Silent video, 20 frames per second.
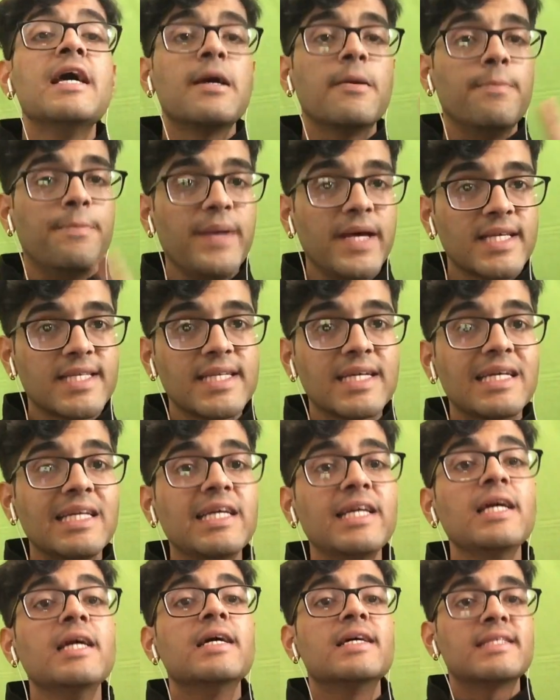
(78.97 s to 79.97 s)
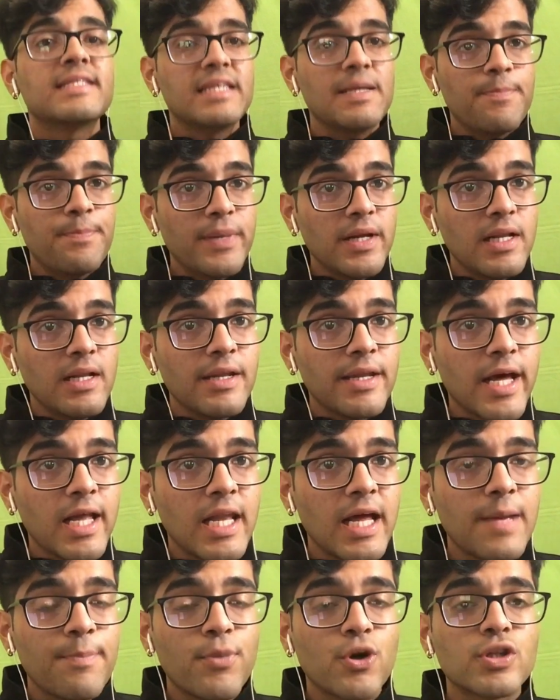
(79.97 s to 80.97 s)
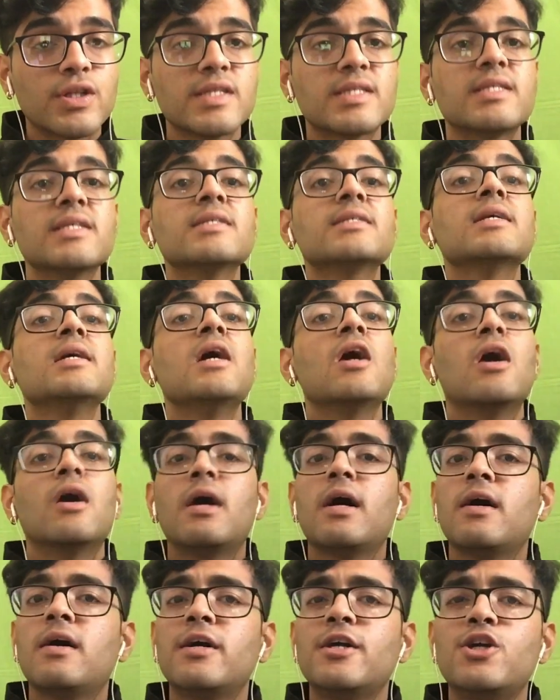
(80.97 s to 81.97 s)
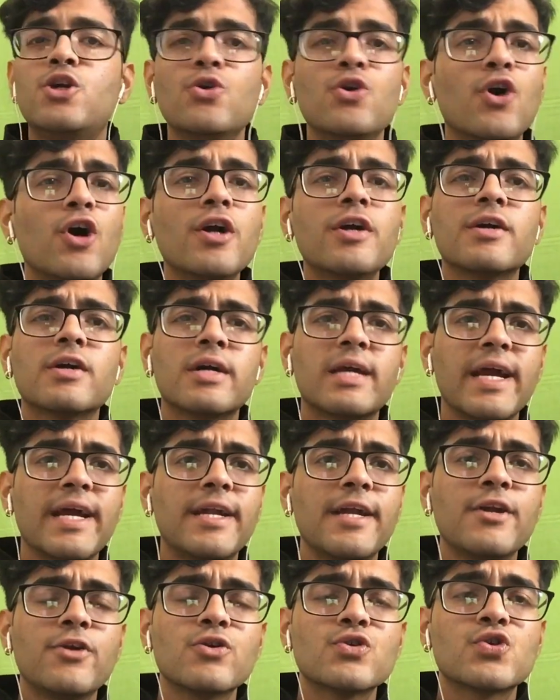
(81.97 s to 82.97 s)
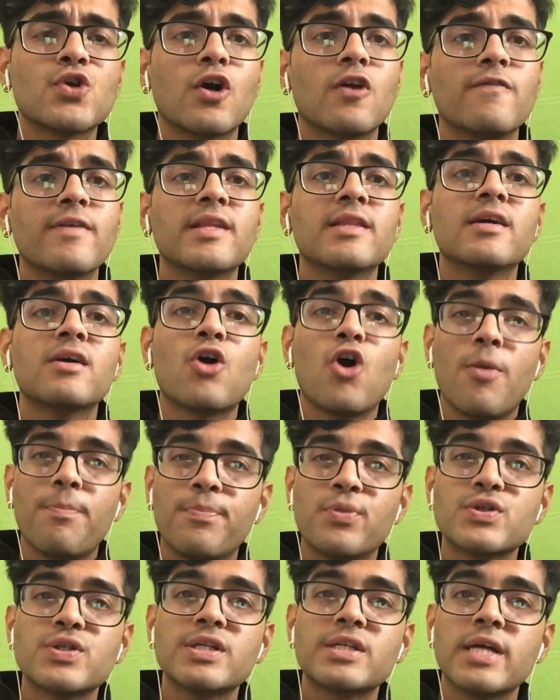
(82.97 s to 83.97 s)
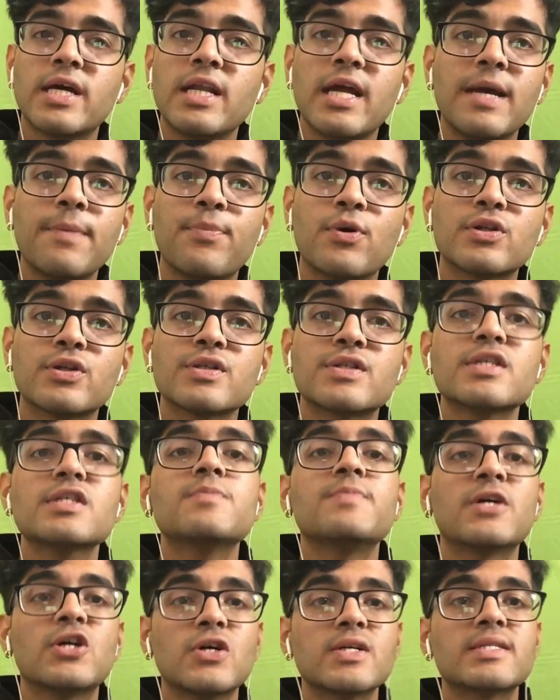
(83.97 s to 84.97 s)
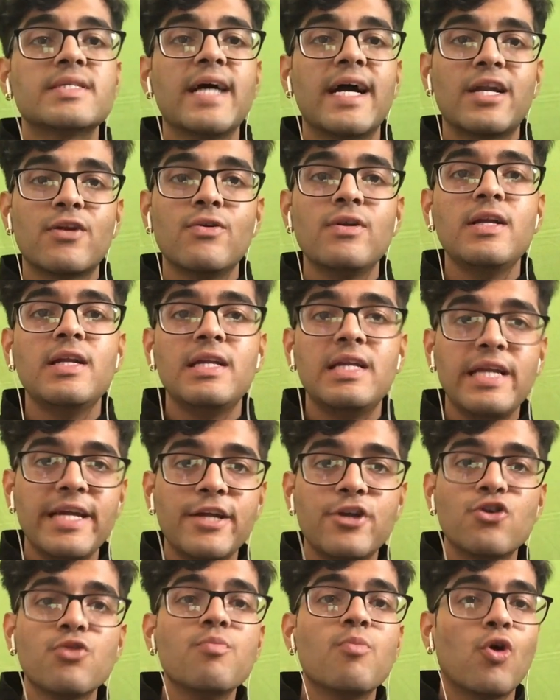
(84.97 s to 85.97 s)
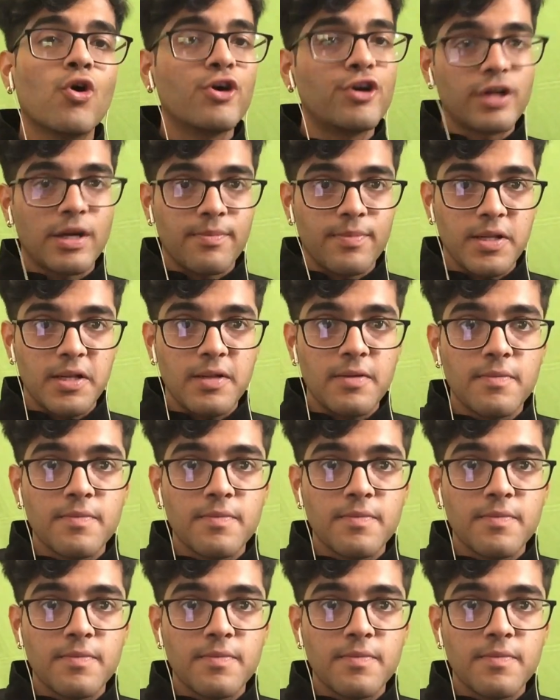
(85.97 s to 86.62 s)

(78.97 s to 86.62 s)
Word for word: Basically, simple null hypothesis, uh, do not get into solving the composite null hypothesis because that will lead to more trouble.